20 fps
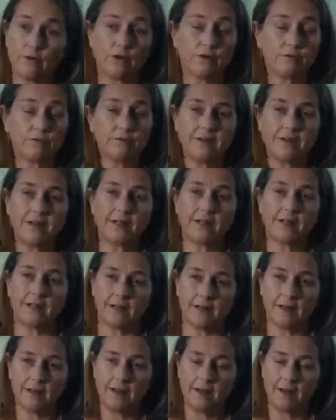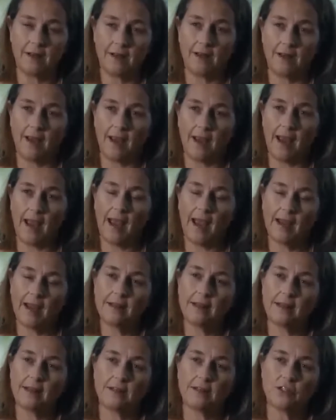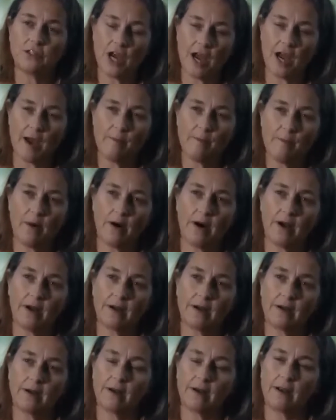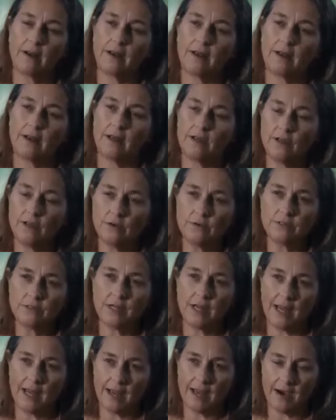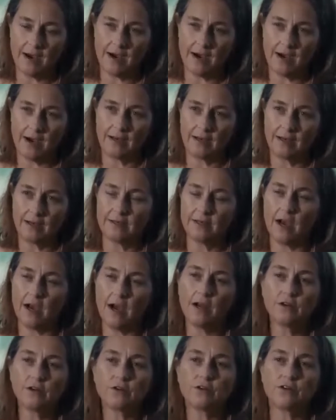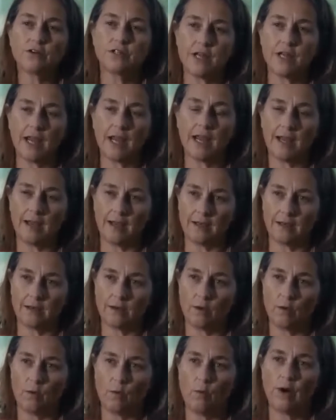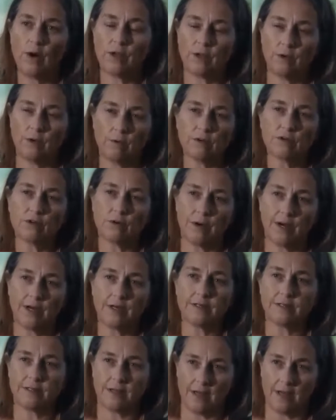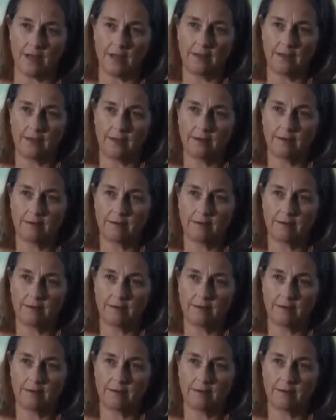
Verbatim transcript: how you're feeling, and the chatbot can use the AI to understand what you are trying to say.